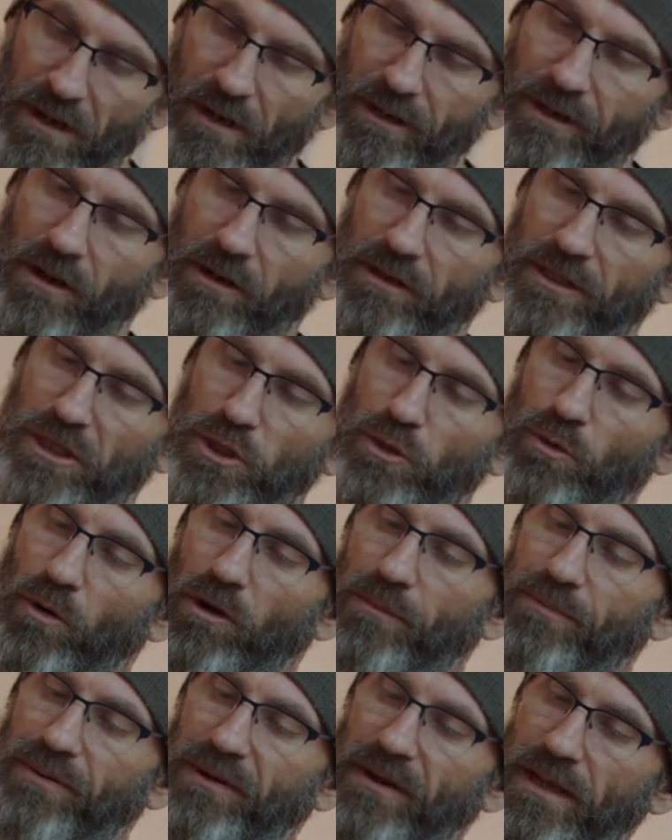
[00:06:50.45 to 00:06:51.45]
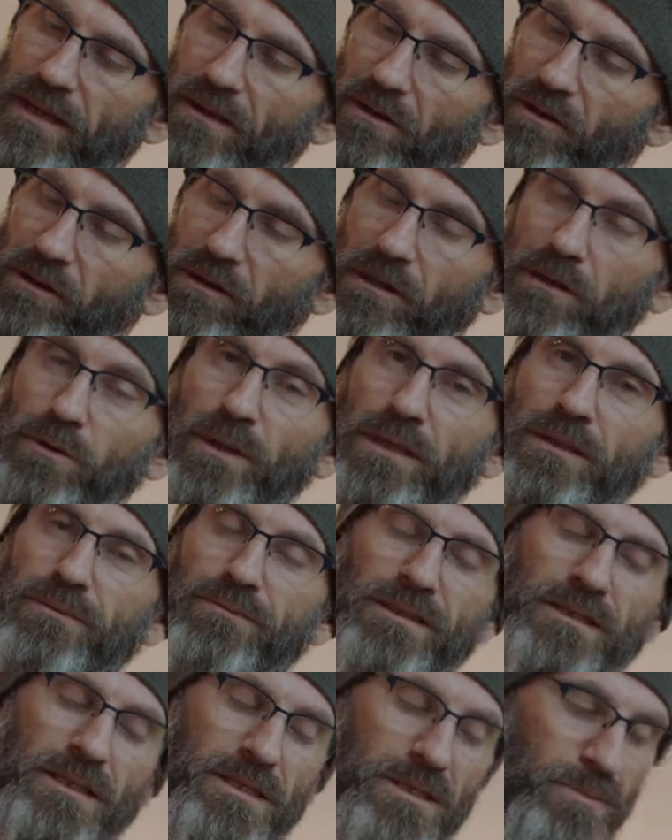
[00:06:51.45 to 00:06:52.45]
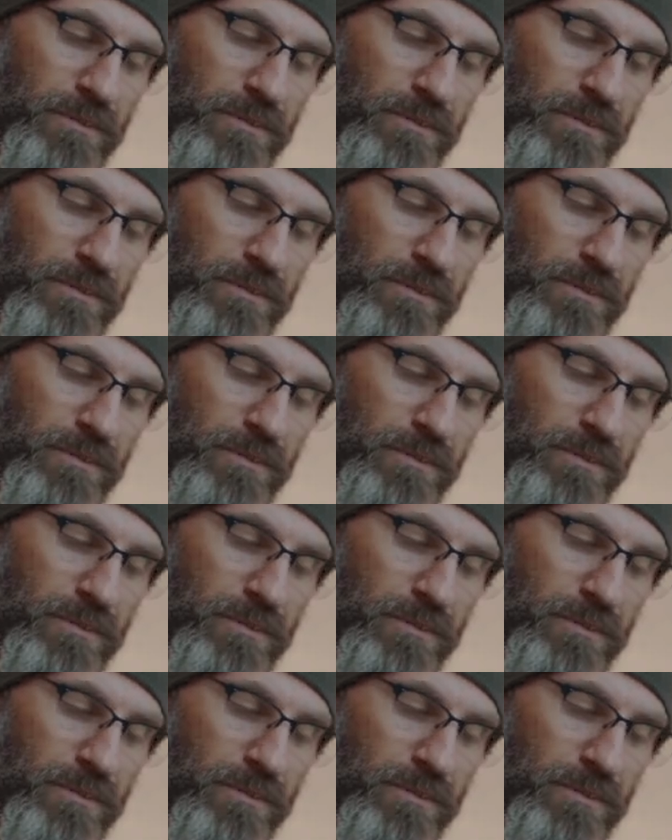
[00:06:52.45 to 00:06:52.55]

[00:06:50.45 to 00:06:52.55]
on our QR plate, our quick release